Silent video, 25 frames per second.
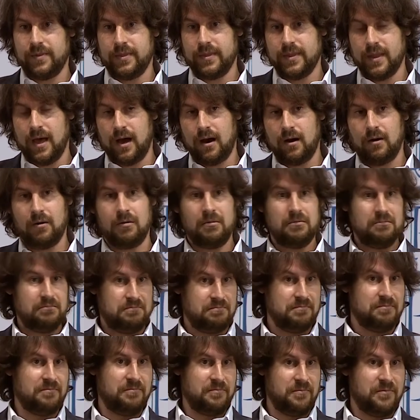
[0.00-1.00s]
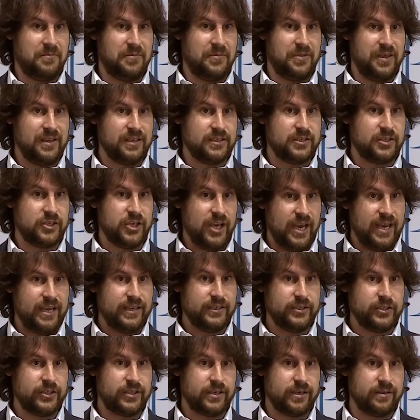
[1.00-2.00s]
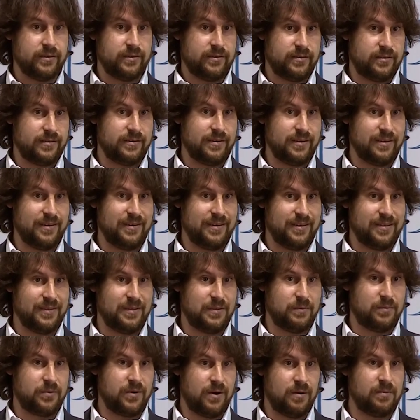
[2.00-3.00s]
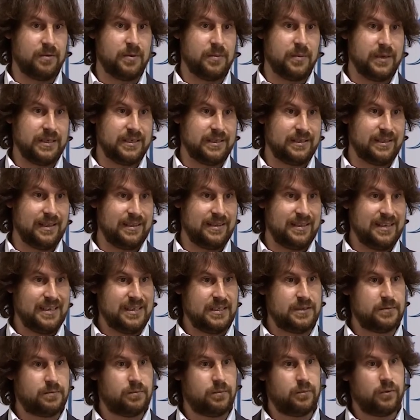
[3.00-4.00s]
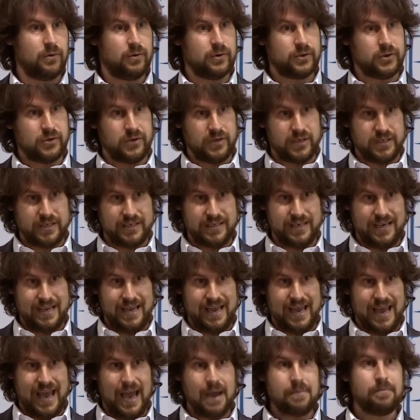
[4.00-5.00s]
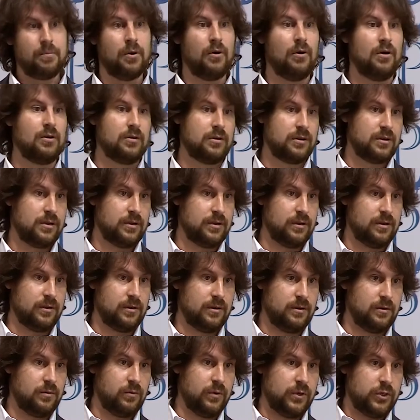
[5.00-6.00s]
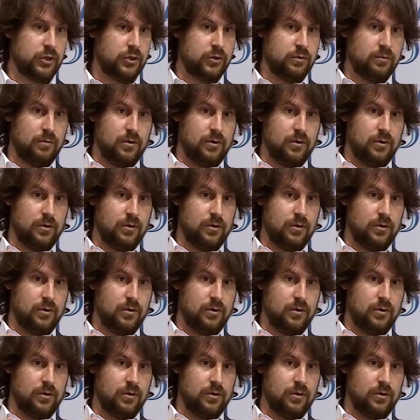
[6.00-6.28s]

now, things changed, and uh, the problem is that this bourgeois epoch, uh, which